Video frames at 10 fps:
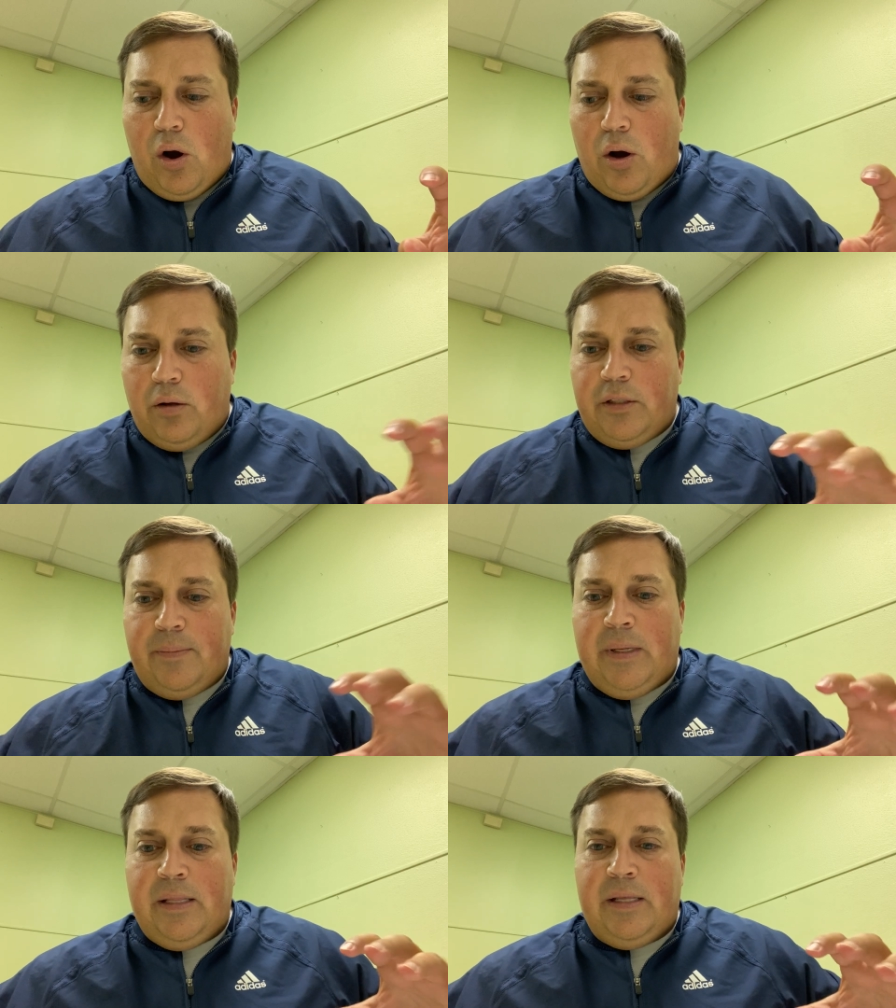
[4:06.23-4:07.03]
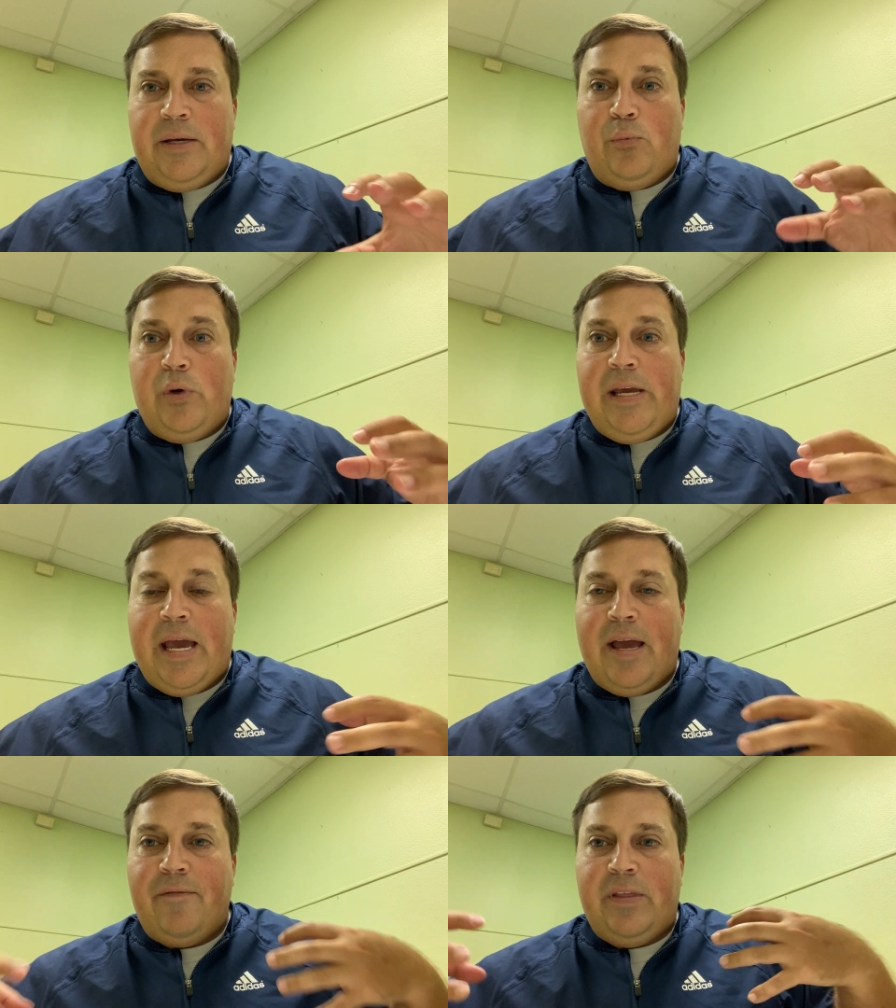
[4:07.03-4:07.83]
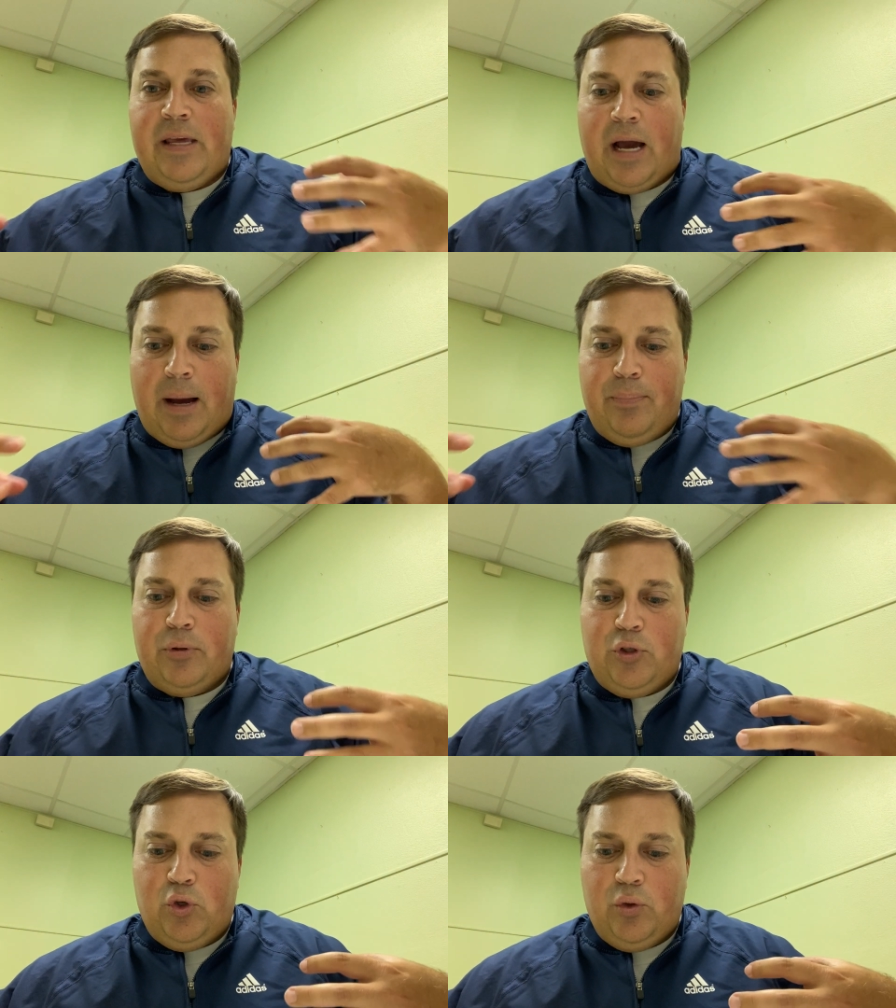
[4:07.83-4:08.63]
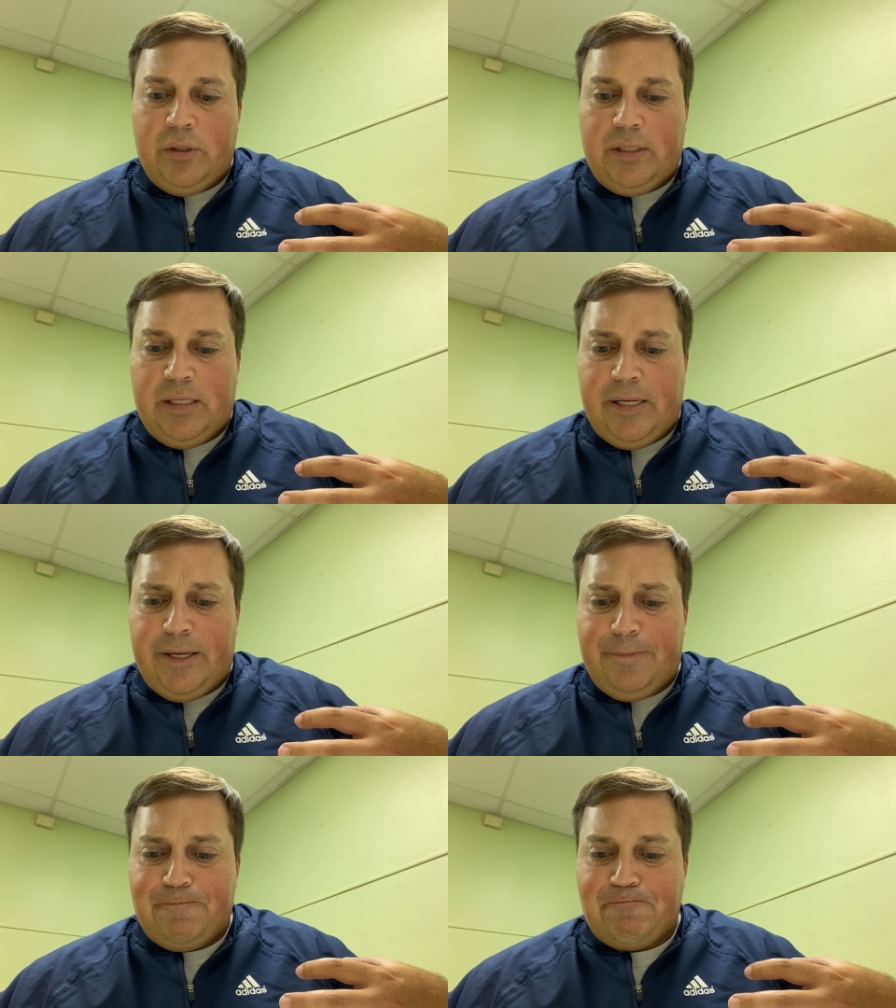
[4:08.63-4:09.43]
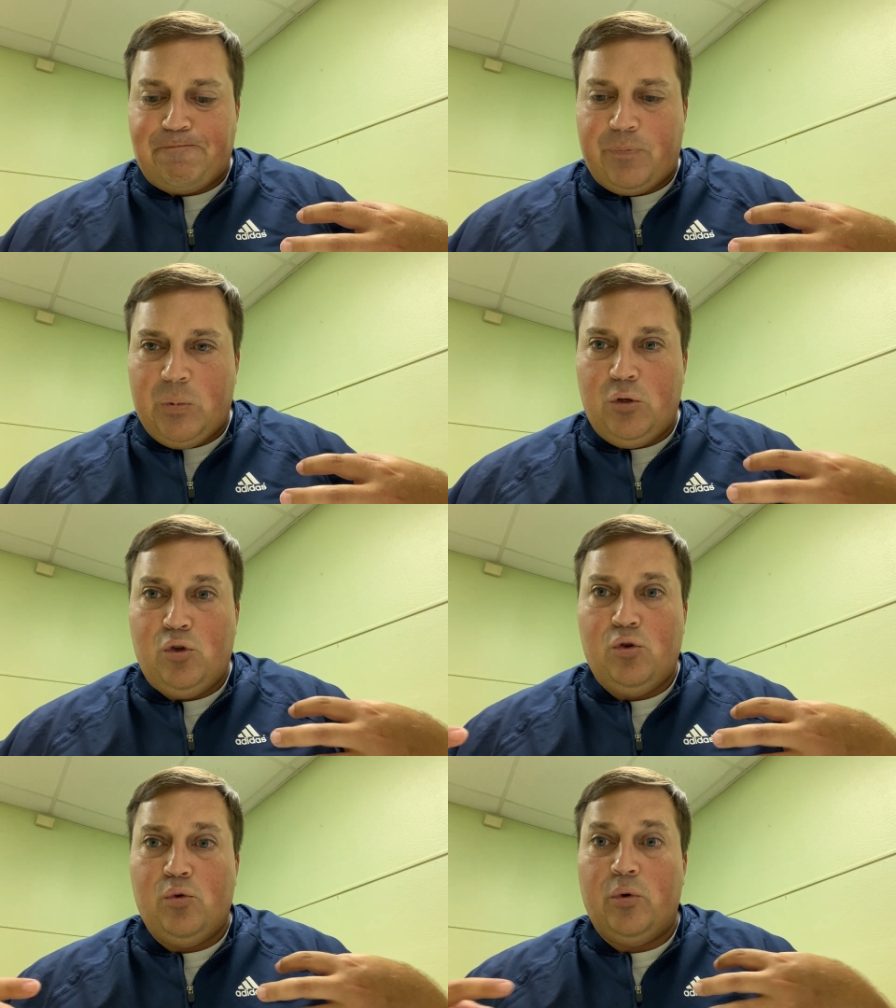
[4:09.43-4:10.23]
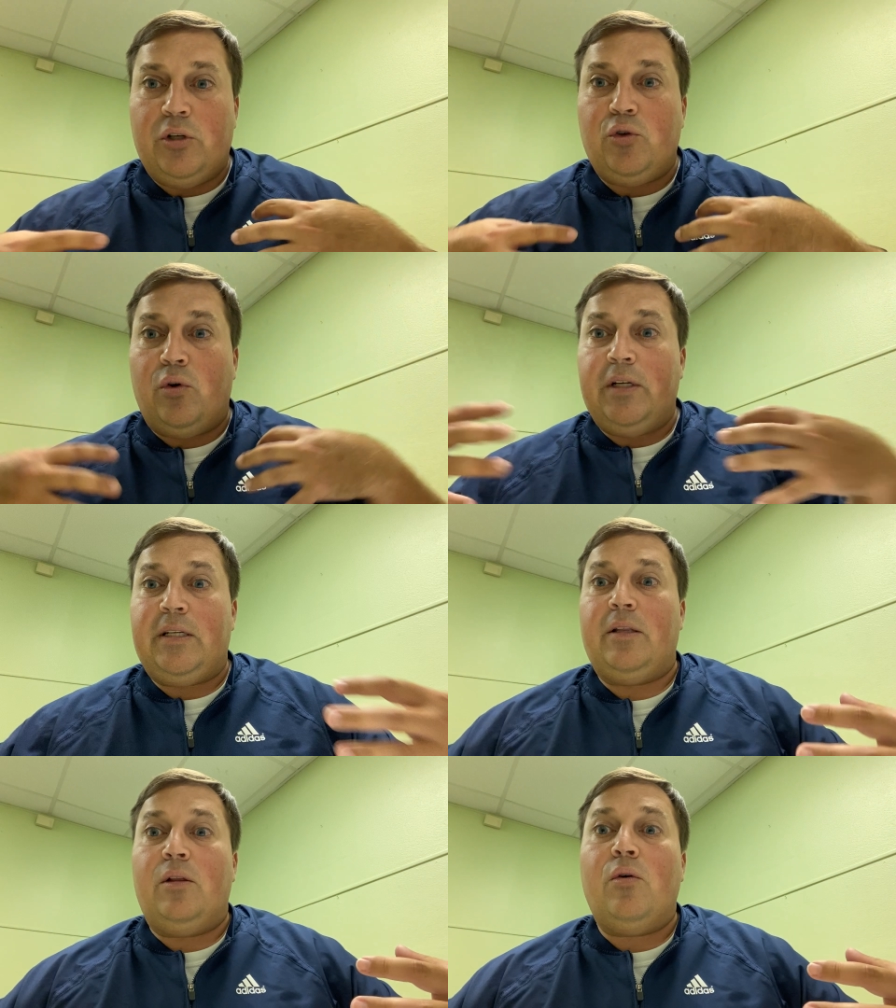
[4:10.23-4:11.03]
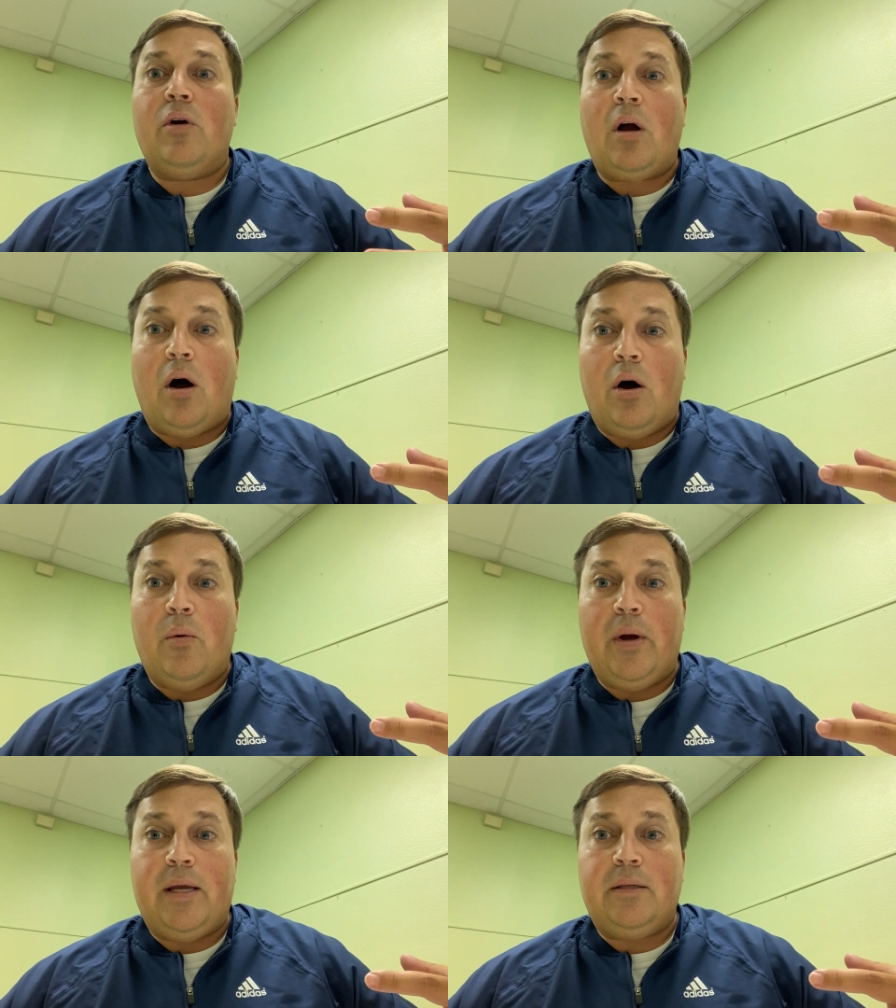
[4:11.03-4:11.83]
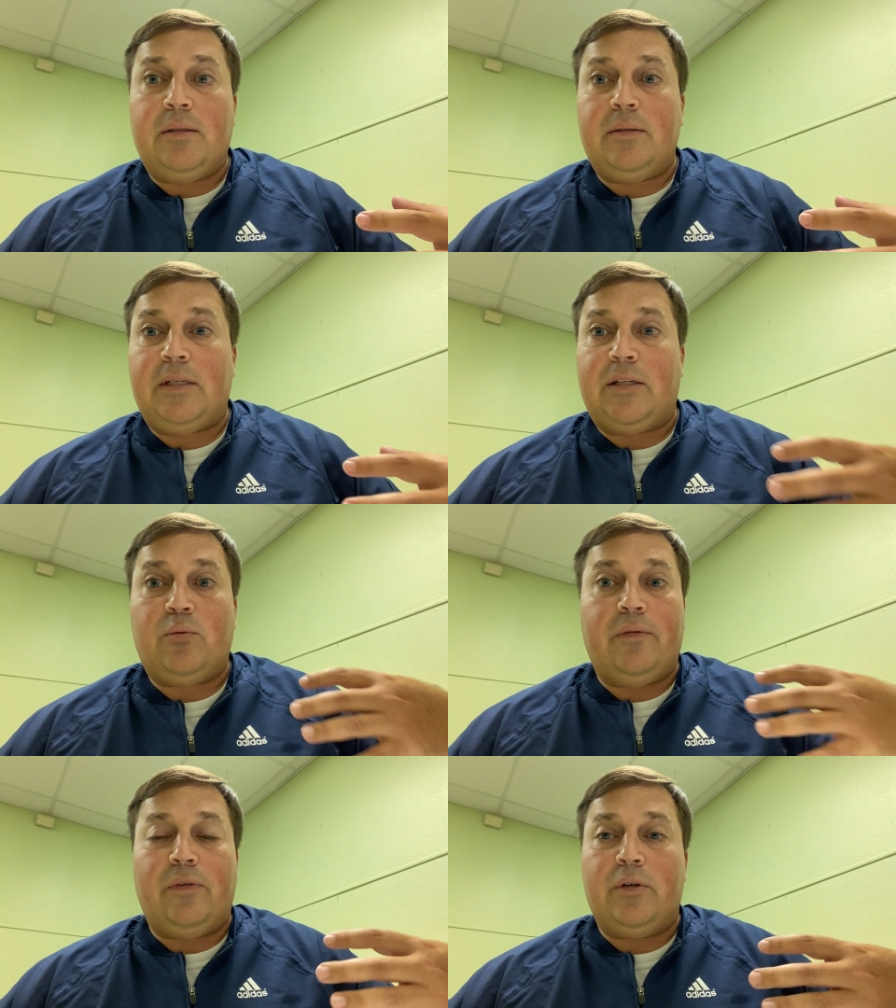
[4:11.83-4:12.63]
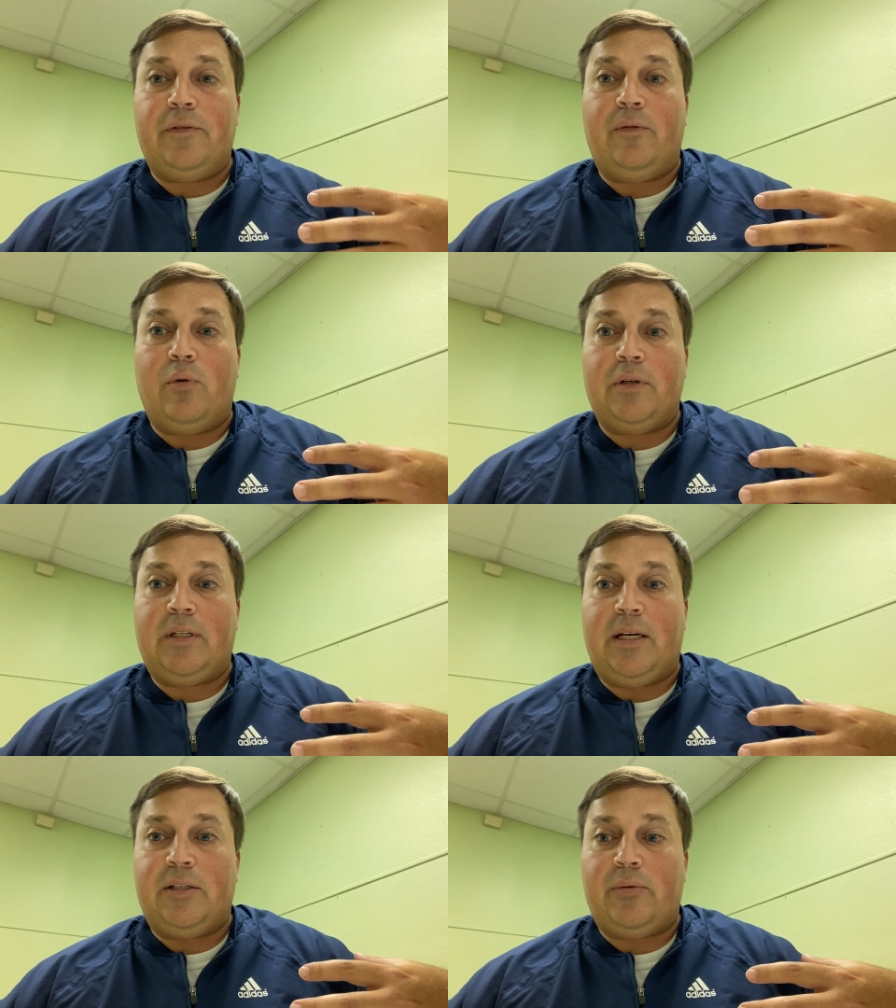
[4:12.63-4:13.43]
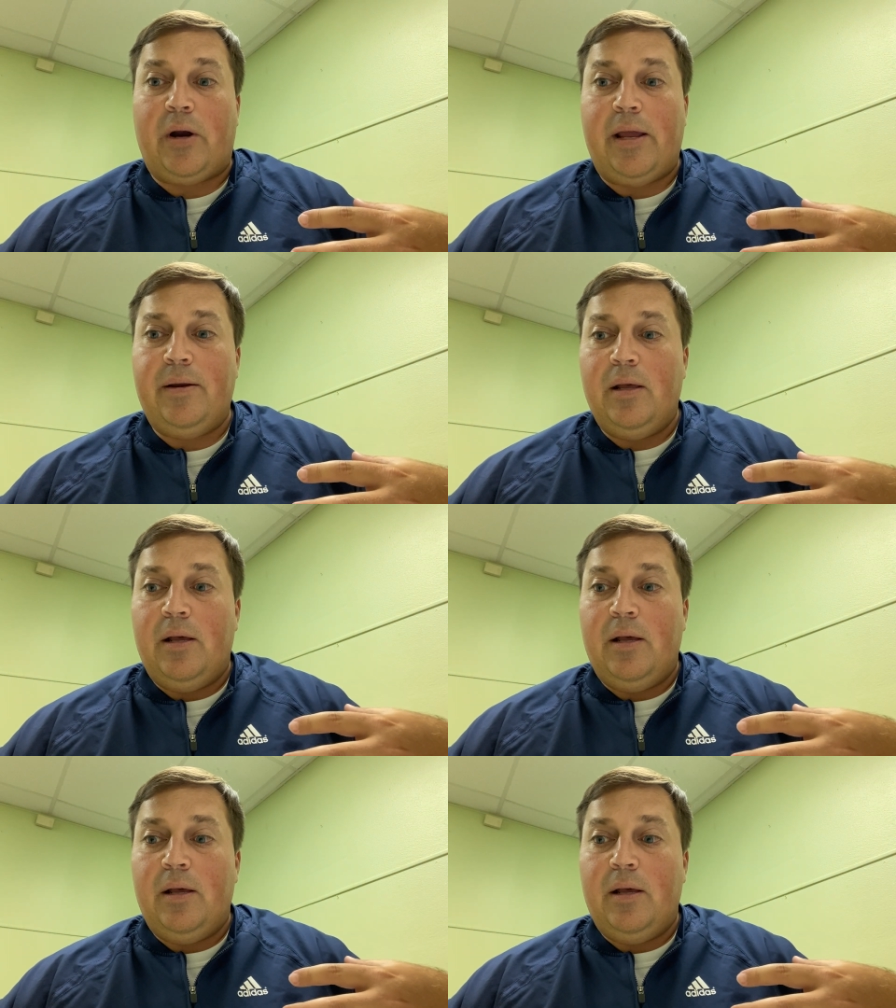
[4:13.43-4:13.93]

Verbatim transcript: ultimately we have the opportunity to rejoice in the Lord always. That's what verse 4 says, right?